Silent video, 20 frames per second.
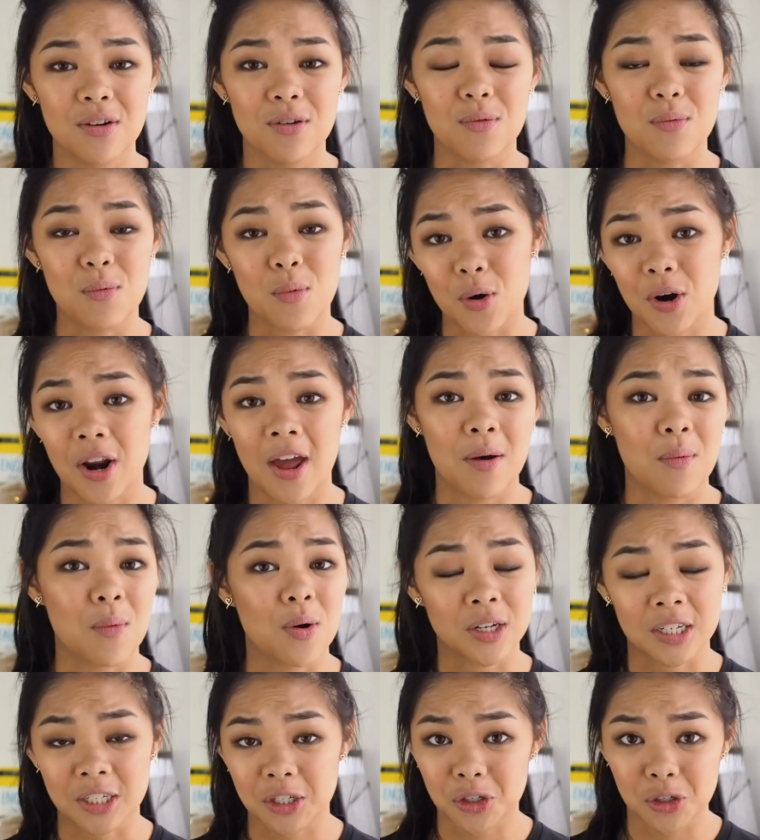what I
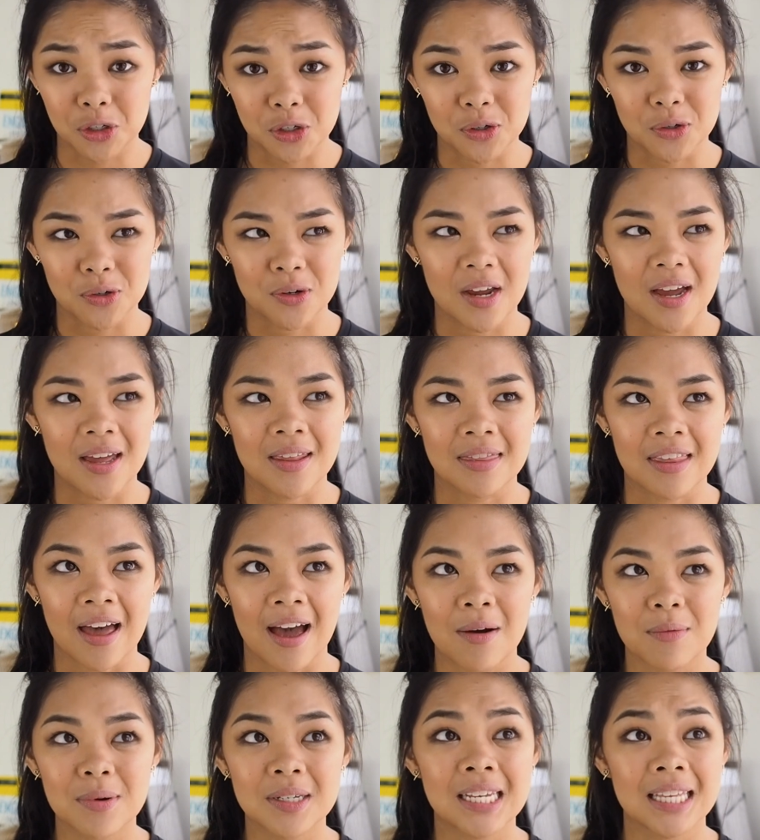wanted to do, and
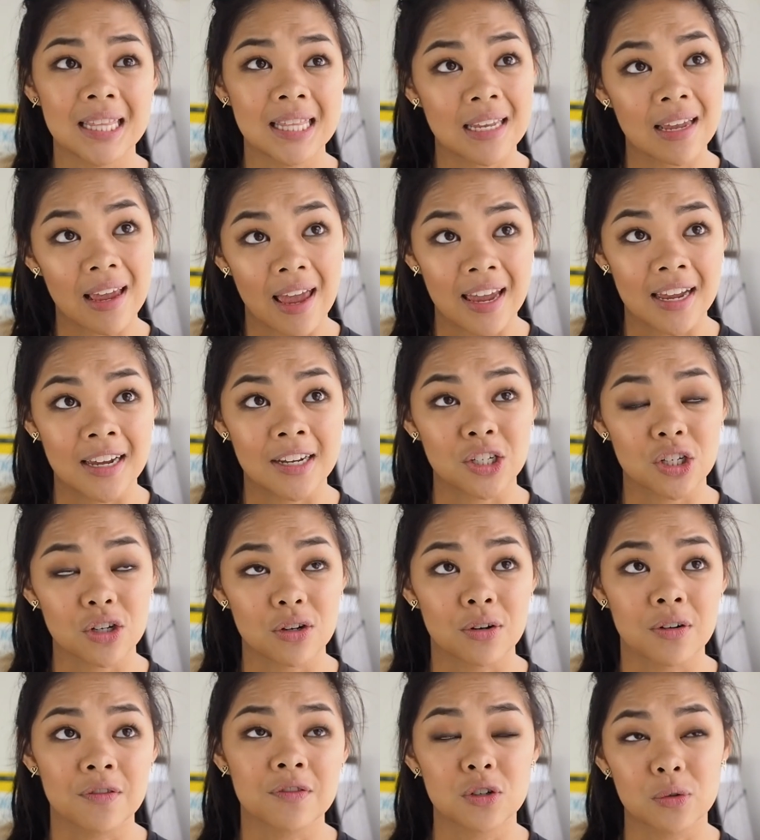that was at the age
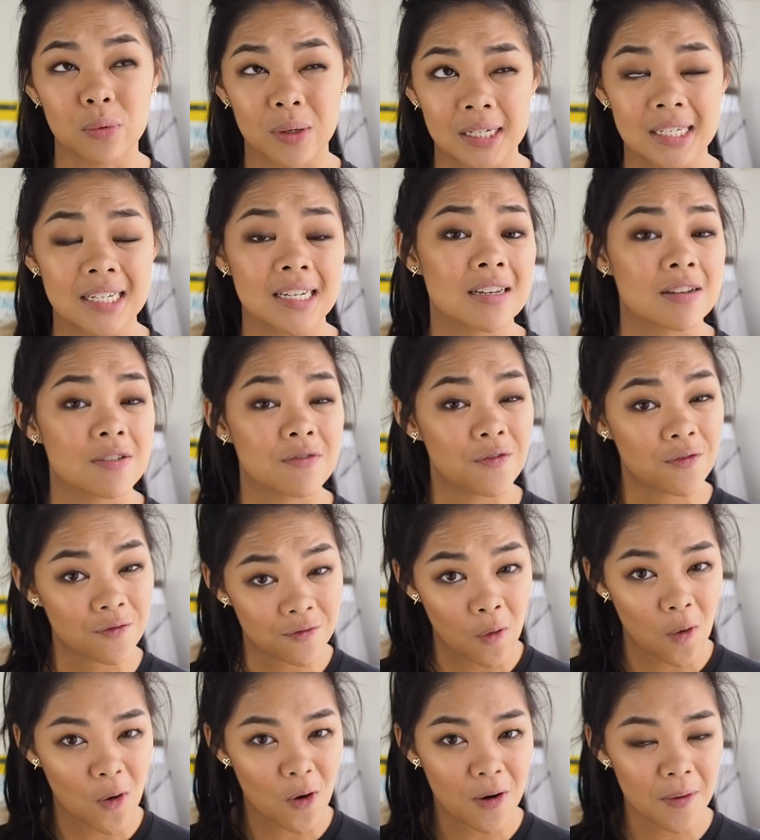of
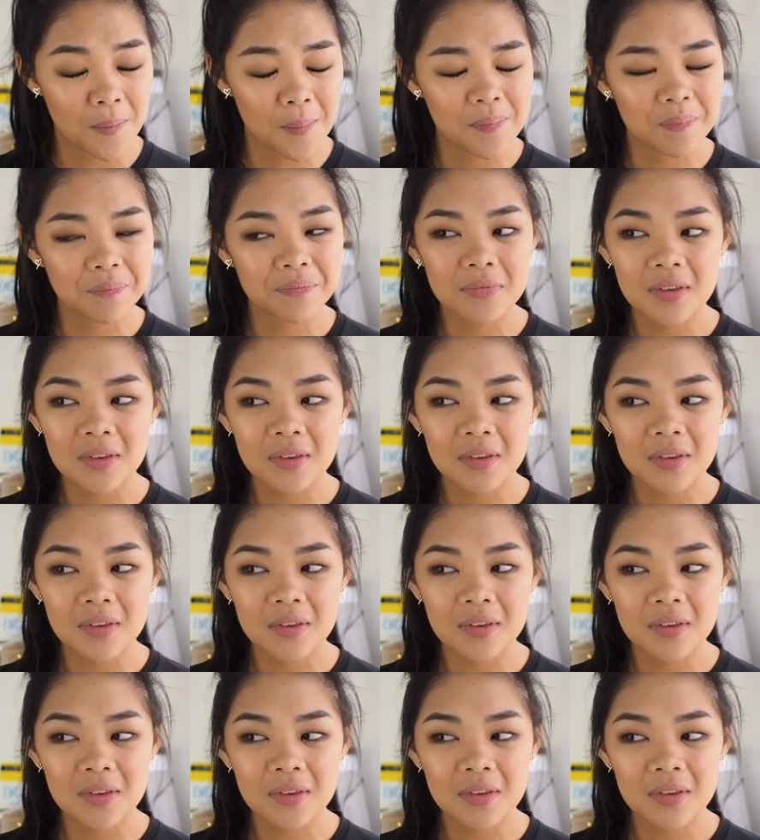24.